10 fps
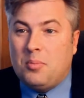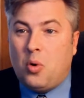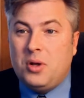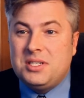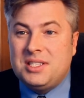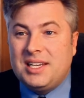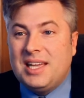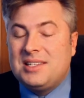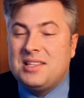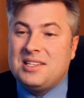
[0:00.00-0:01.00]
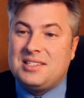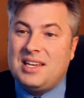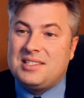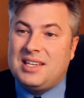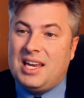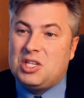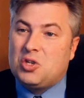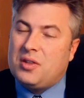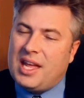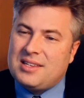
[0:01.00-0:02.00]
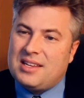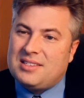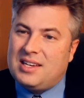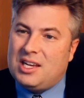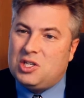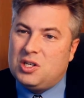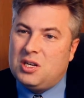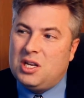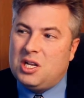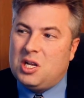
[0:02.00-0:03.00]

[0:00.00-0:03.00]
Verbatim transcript: points to get to this destination or that destination,